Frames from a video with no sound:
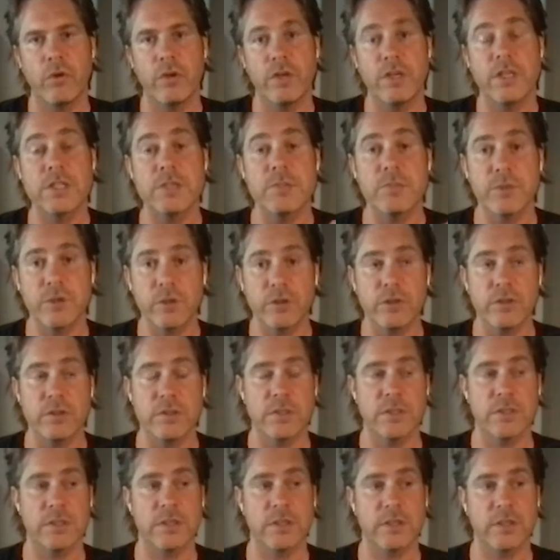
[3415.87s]

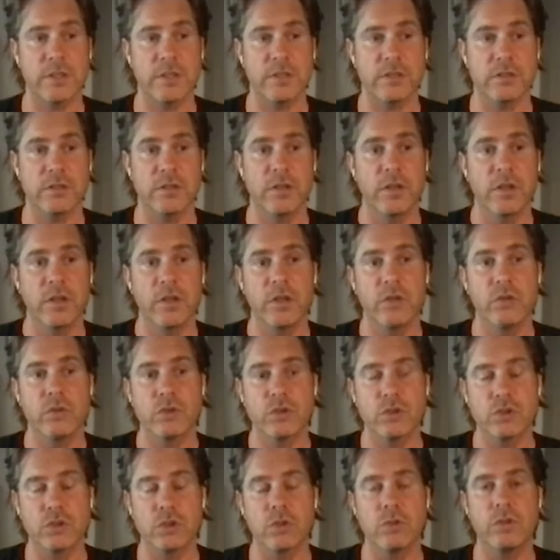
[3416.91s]
experiencing things, it
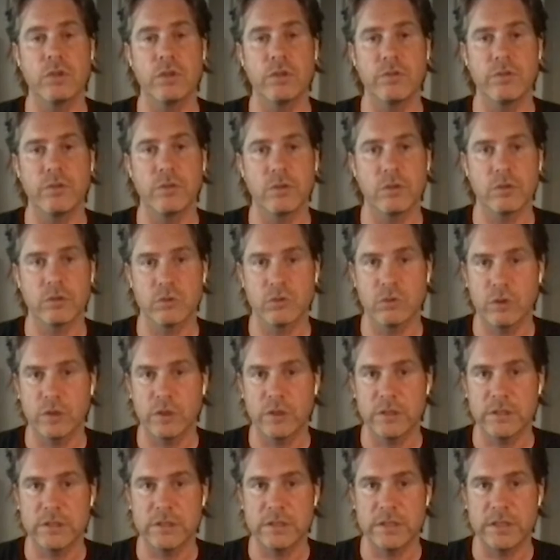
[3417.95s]
was so difficult to
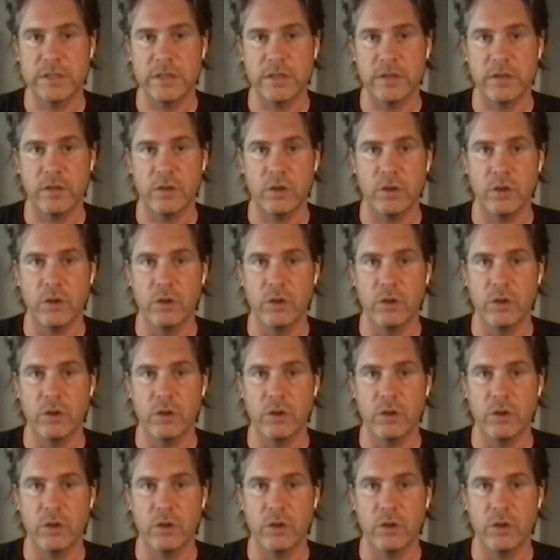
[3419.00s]
understand